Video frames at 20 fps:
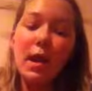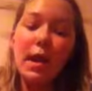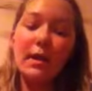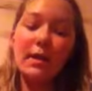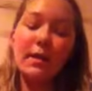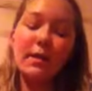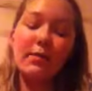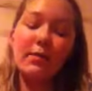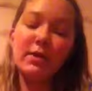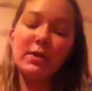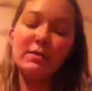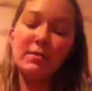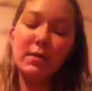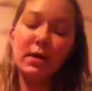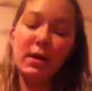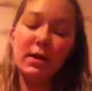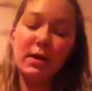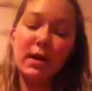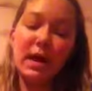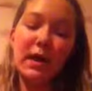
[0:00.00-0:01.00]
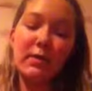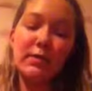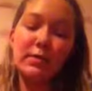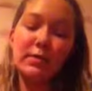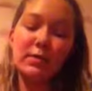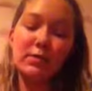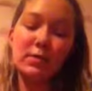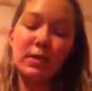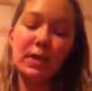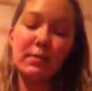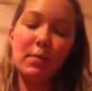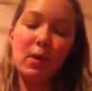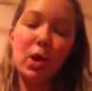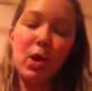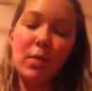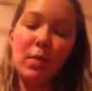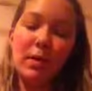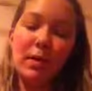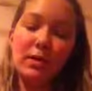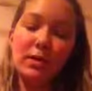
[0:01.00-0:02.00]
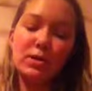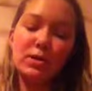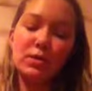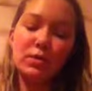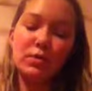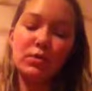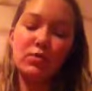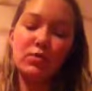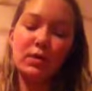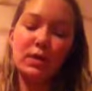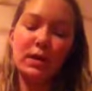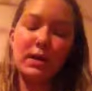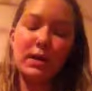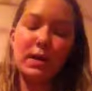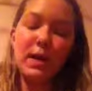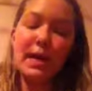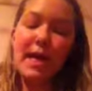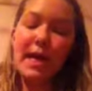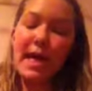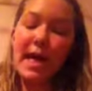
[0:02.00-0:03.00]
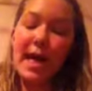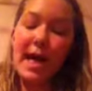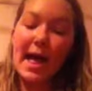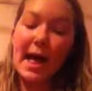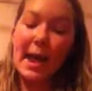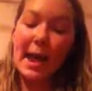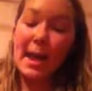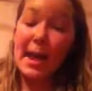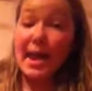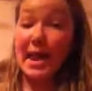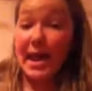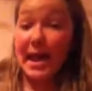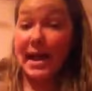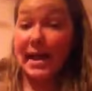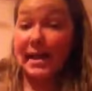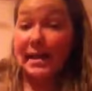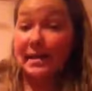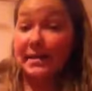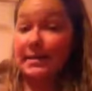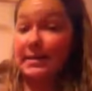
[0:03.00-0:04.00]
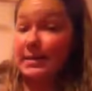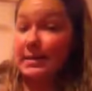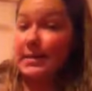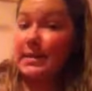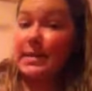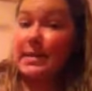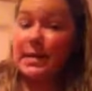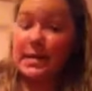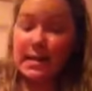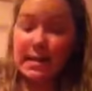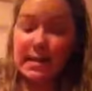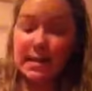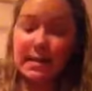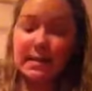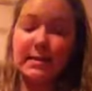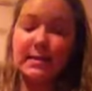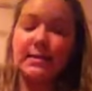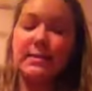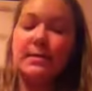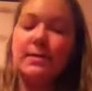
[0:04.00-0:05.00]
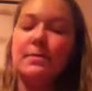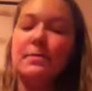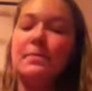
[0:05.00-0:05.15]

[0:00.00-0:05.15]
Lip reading: And the first book on that, which is what I'm hoping to read next, is